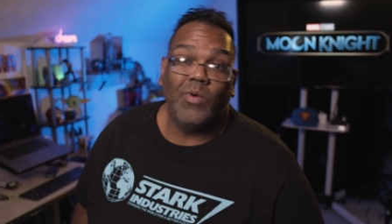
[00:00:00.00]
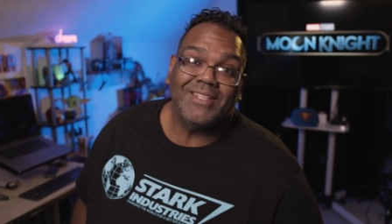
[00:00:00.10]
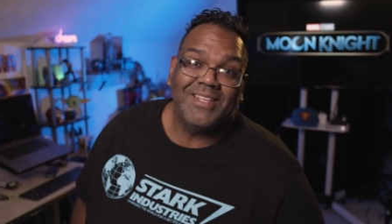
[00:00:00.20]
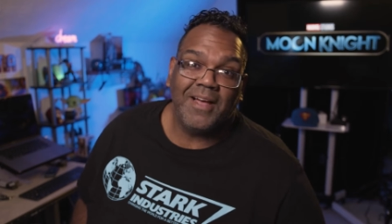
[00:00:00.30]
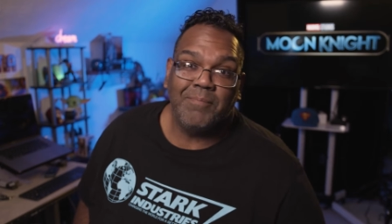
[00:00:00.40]

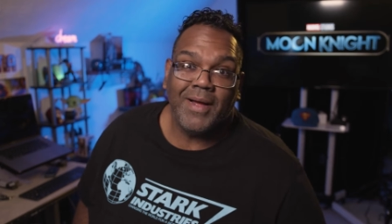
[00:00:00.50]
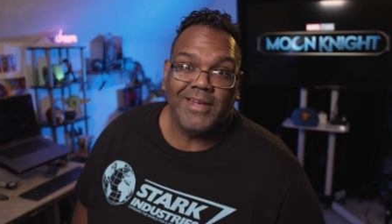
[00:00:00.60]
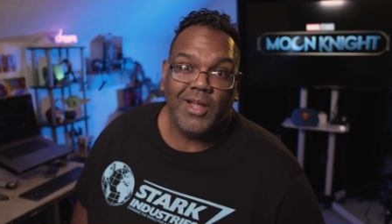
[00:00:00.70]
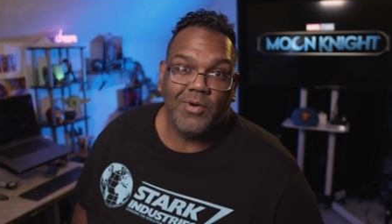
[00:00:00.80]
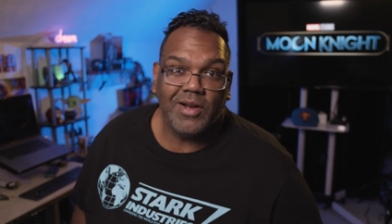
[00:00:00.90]
What's up, my
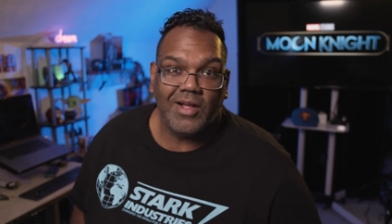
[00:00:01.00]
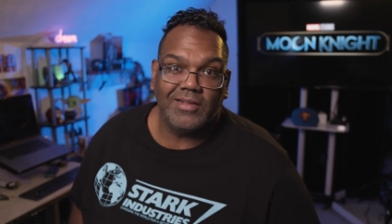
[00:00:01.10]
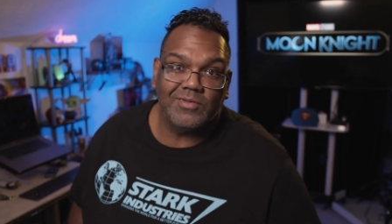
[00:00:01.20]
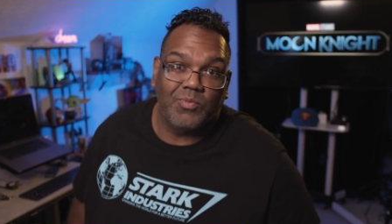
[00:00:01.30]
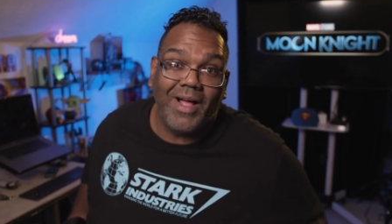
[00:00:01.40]

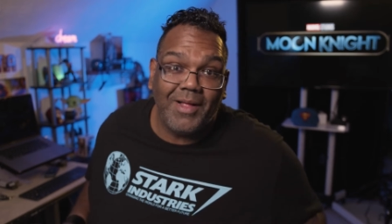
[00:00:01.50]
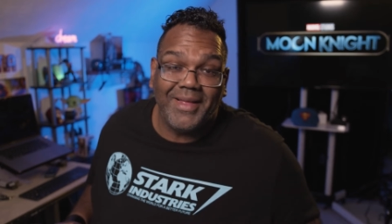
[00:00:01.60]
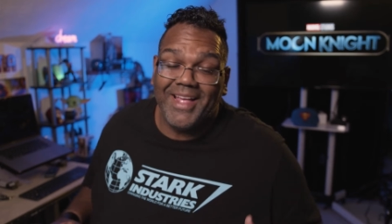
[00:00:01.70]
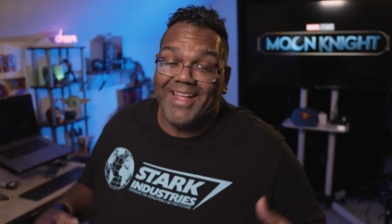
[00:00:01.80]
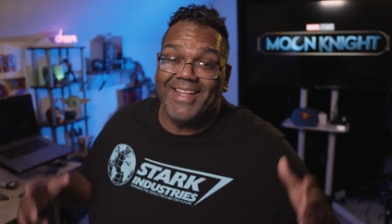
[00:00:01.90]
know-it-alls?
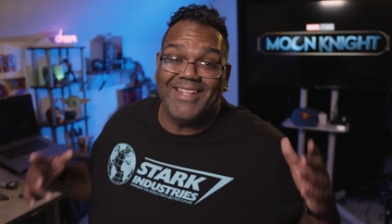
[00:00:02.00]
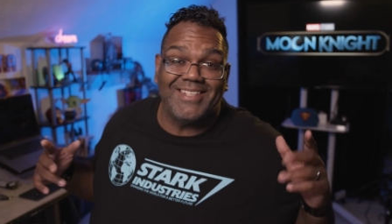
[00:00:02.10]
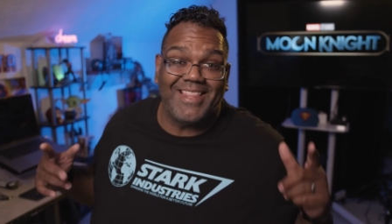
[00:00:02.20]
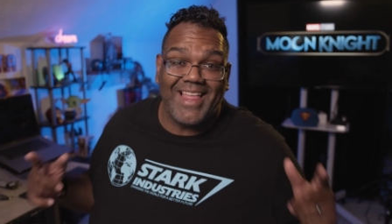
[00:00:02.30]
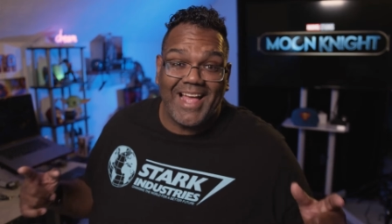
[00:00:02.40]
Well, it
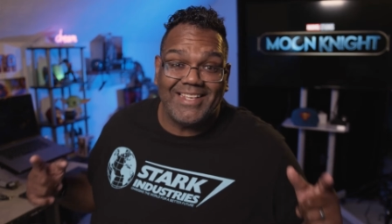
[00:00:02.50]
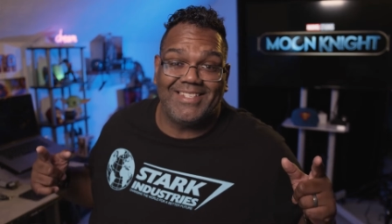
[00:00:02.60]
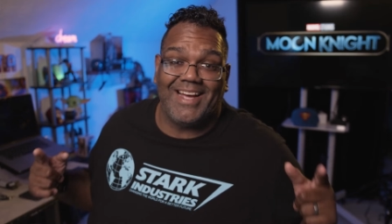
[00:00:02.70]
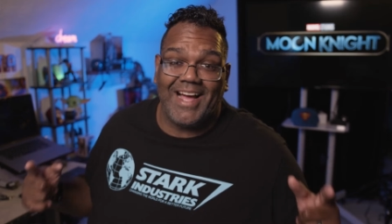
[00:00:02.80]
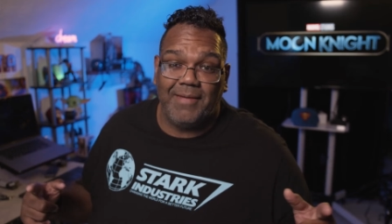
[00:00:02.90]
is
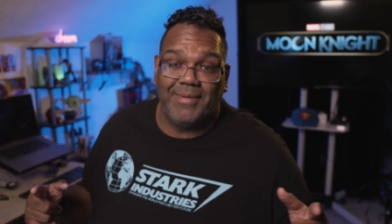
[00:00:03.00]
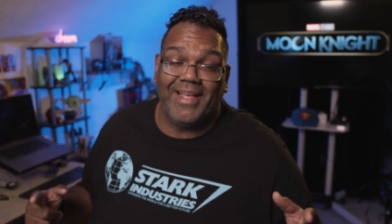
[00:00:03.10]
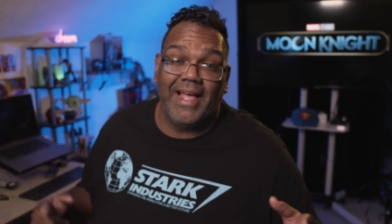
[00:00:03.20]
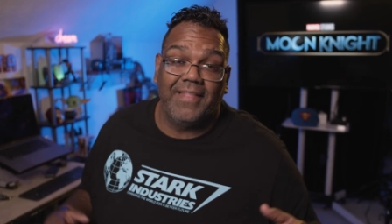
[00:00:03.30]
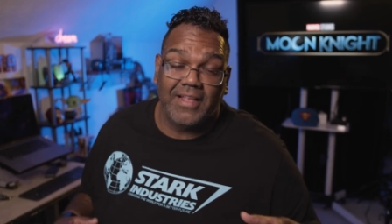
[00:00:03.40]
that time
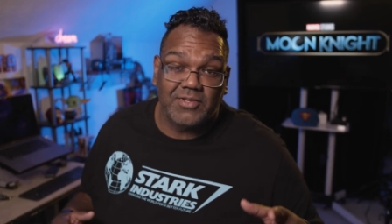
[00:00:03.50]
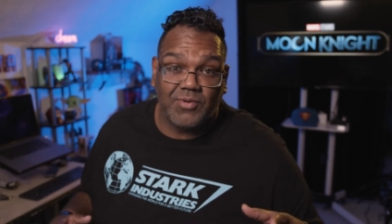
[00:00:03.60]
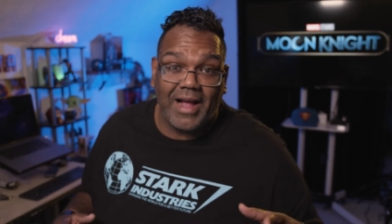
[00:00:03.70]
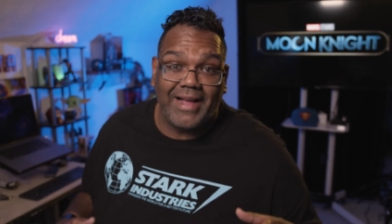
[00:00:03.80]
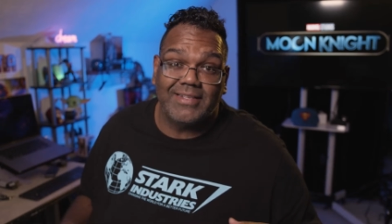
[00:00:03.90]
again.
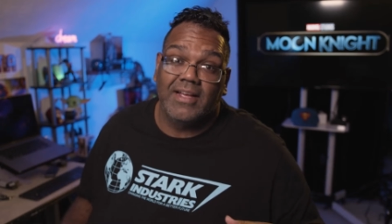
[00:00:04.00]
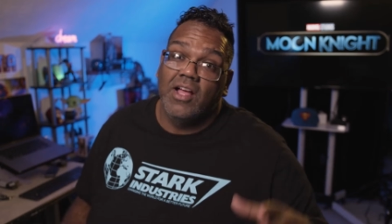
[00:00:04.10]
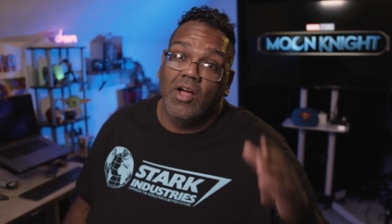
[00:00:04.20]
That's right.